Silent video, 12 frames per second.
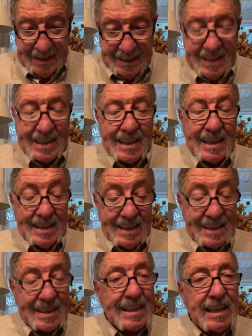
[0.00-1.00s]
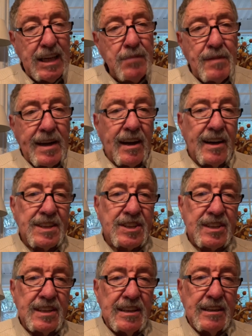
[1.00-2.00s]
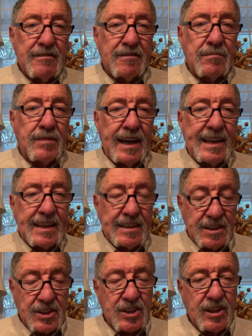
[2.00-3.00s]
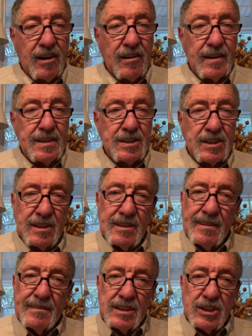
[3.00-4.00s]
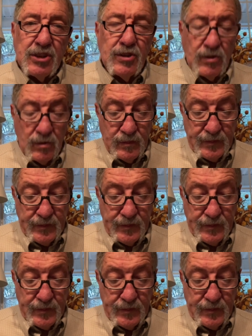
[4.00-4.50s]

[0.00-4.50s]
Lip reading: in keeping us from getting discouraged. Two,